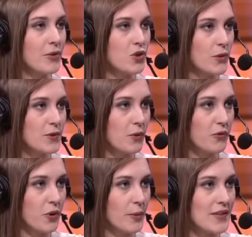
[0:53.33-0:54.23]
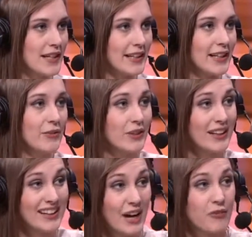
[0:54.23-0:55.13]
Joey's performance, and he even
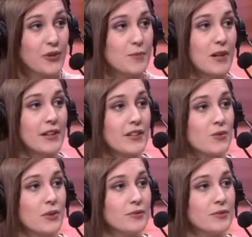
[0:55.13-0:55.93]
got first blood in this one.